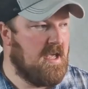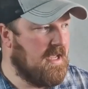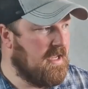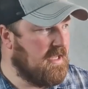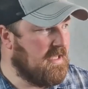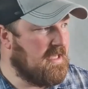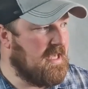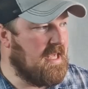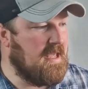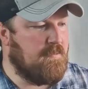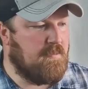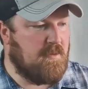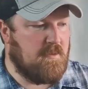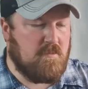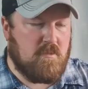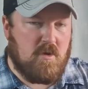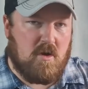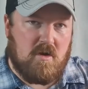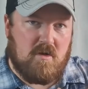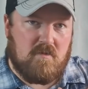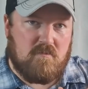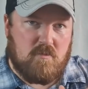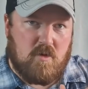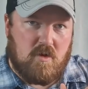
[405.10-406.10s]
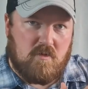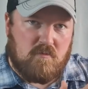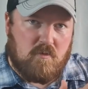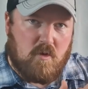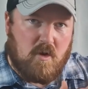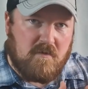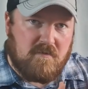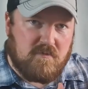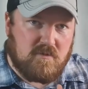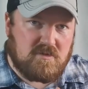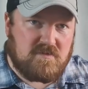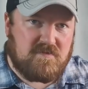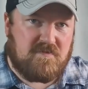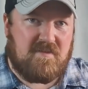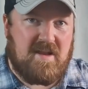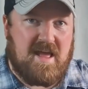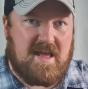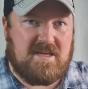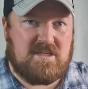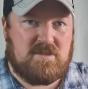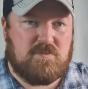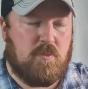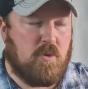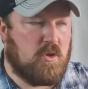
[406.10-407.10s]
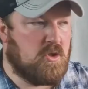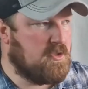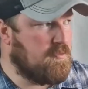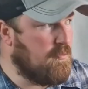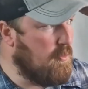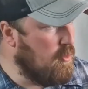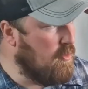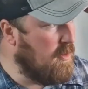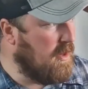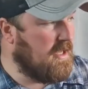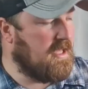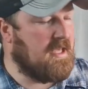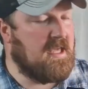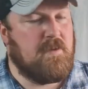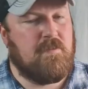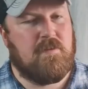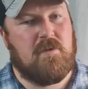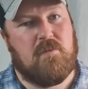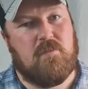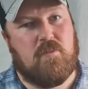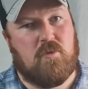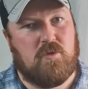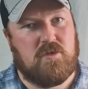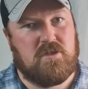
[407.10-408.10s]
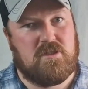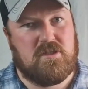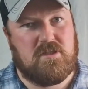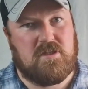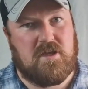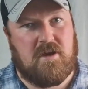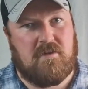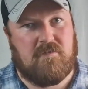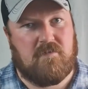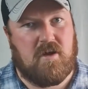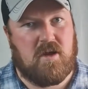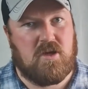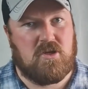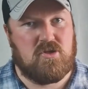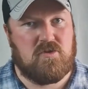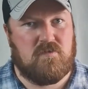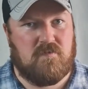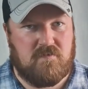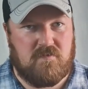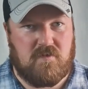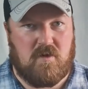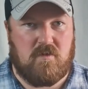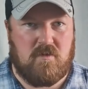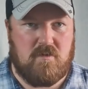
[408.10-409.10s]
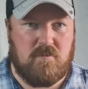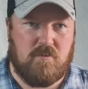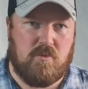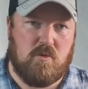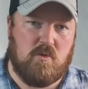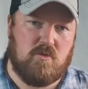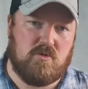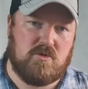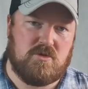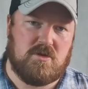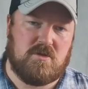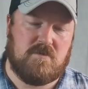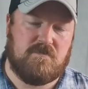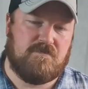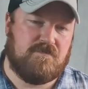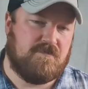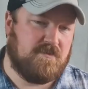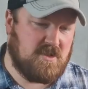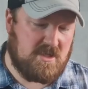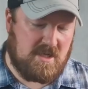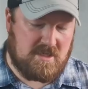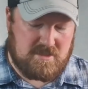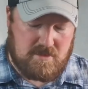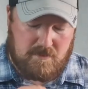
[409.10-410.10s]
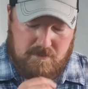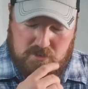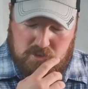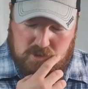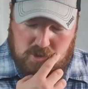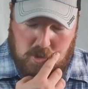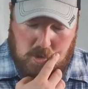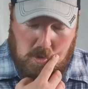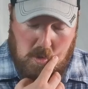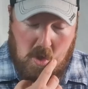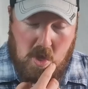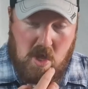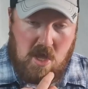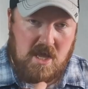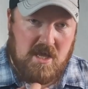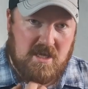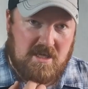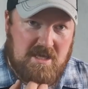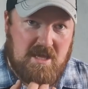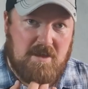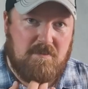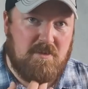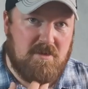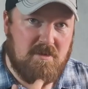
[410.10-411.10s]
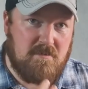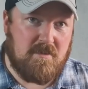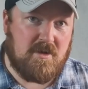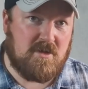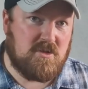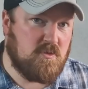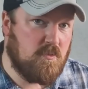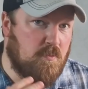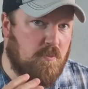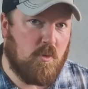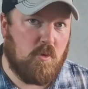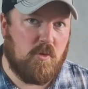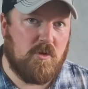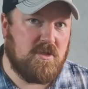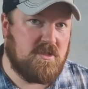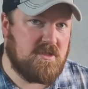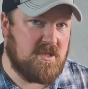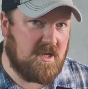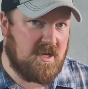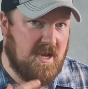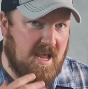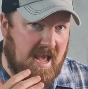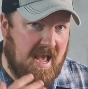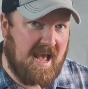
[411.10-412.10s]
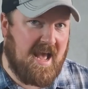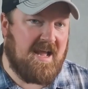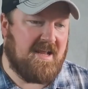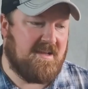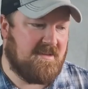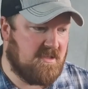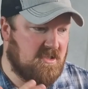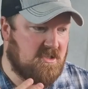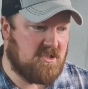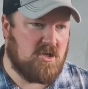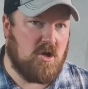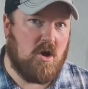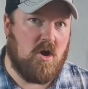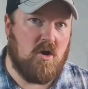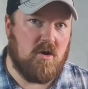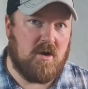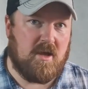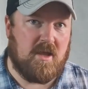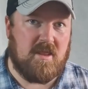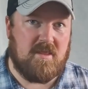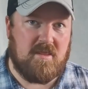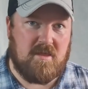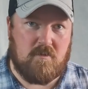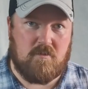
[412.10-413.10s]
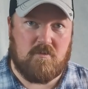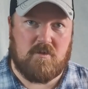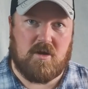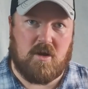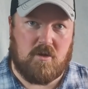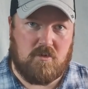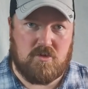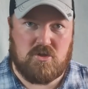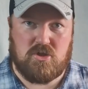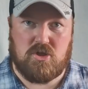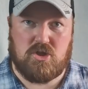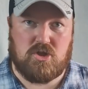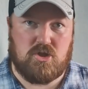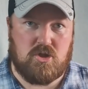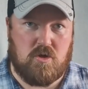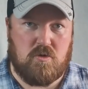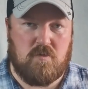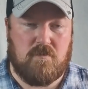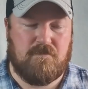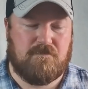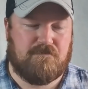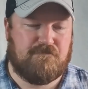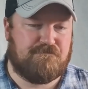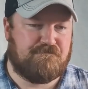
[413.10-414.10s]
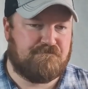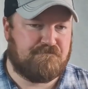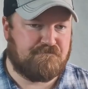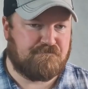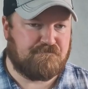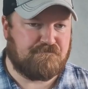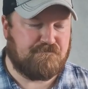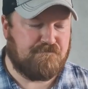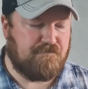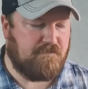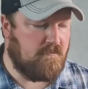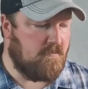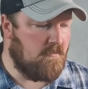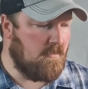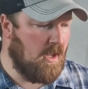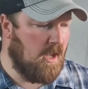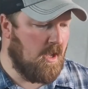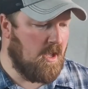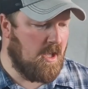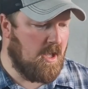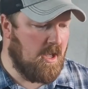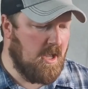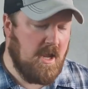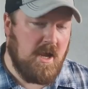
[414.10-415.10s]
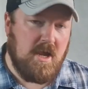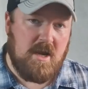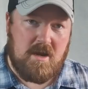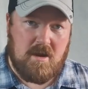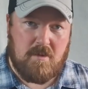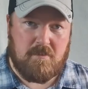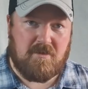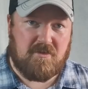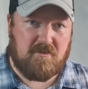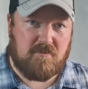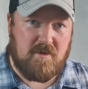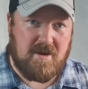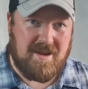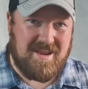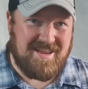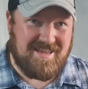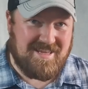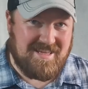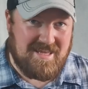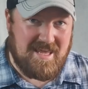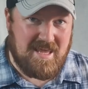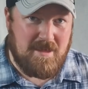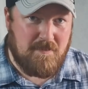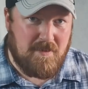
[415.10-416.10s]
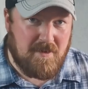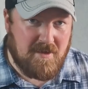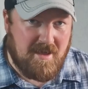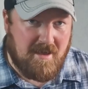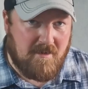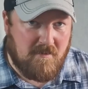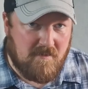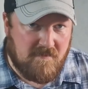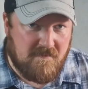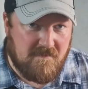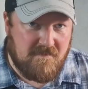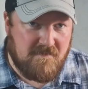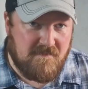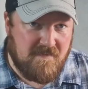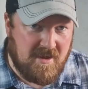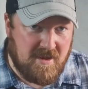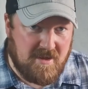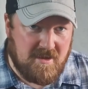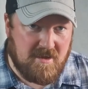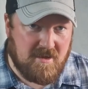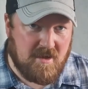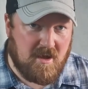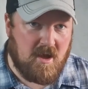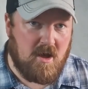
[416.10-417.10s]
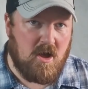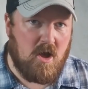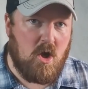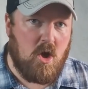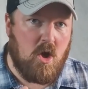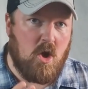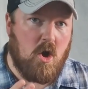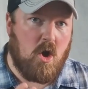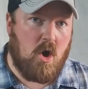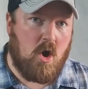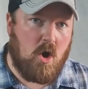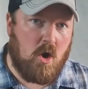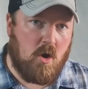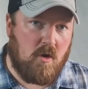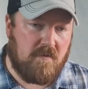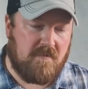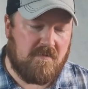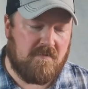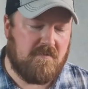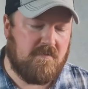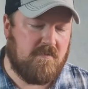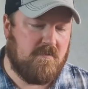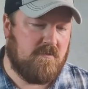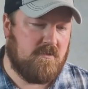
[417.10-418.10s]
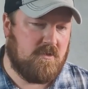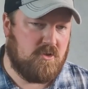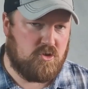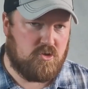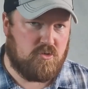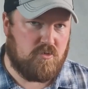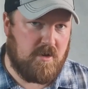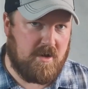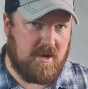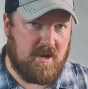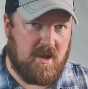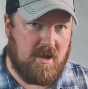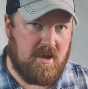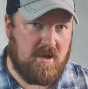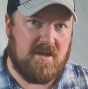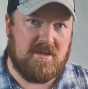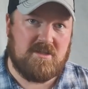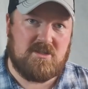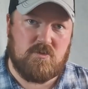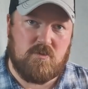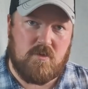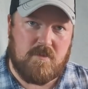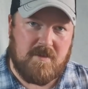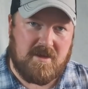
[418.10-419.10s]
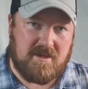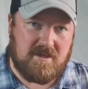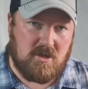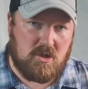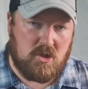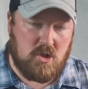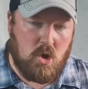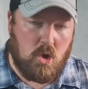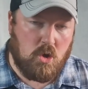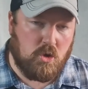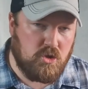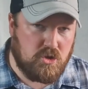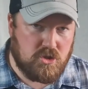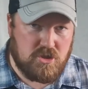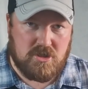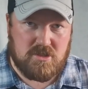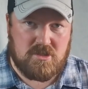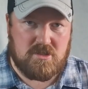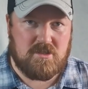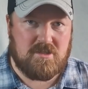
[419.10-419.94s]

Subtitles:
keeping my rifle as flat as possible and keeping it pointing downrange. Very important. So that's number 2, keeping the muzzle pointed at the target that we're going to shoot. Number 3, keeping our finger off the trigger until we make a conscious